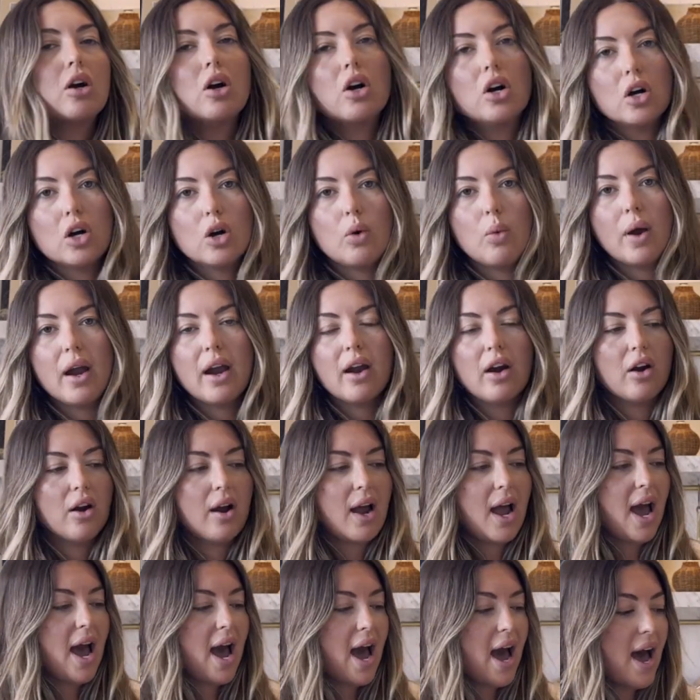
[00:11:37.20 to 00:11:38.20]
cookware
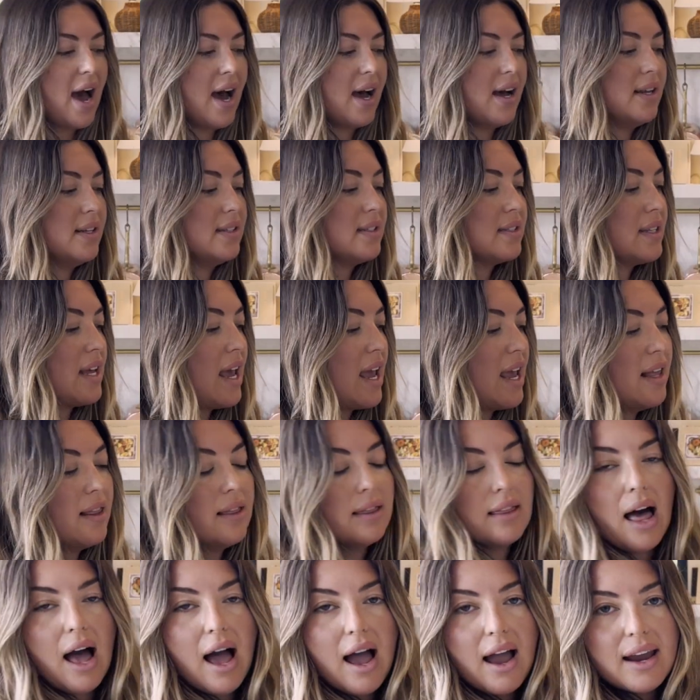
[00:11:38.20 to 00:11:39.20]
has a
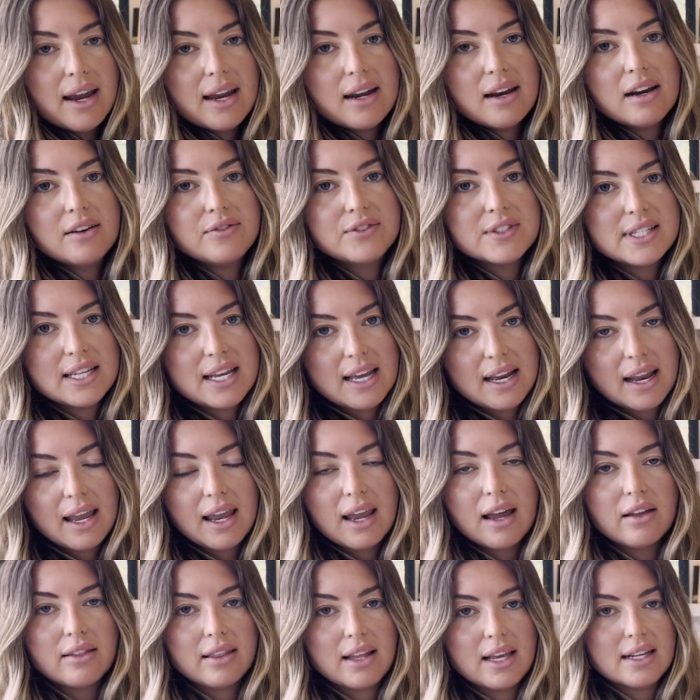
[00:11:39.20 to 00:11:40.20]
line of
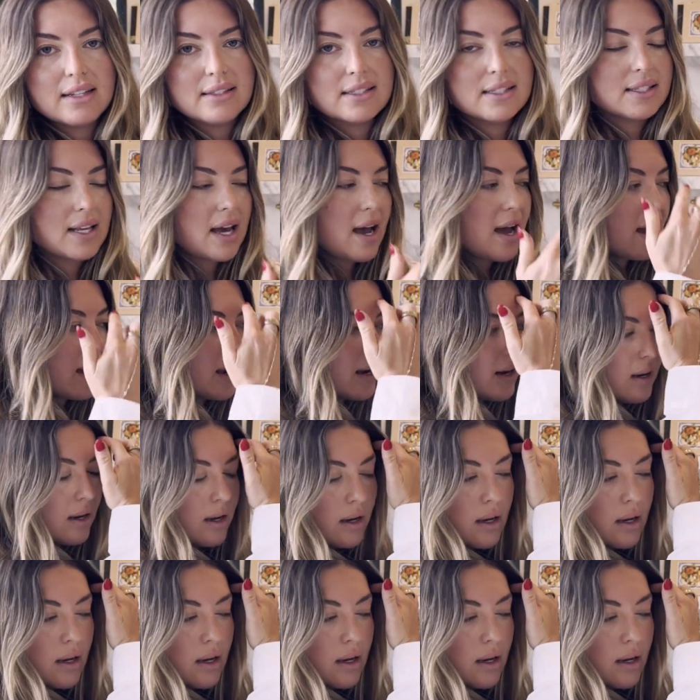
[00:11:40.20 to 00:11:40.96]
tinning on the inside.